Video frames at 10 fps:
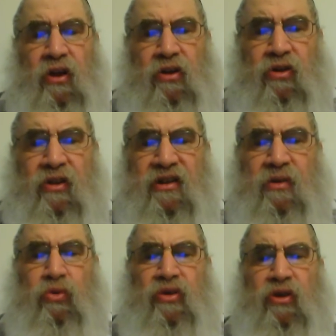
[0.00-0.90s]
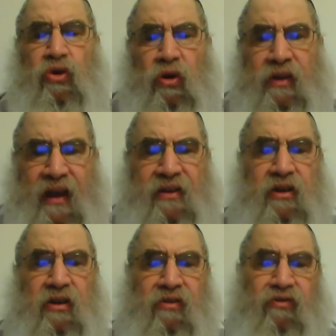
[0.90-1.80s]
So there's a musa called
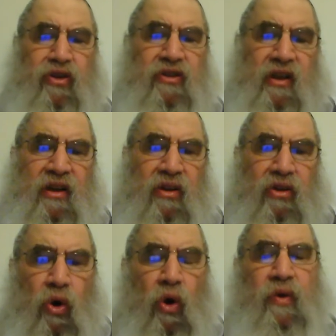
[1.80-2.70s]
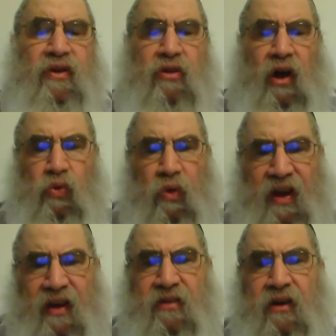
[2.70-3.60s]
Hezger. The first thing, you always start with
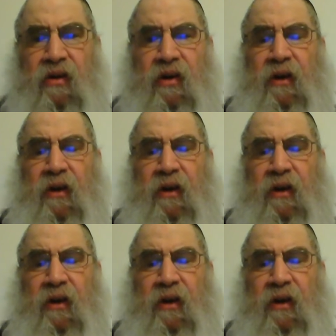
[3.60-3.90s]
Hezger.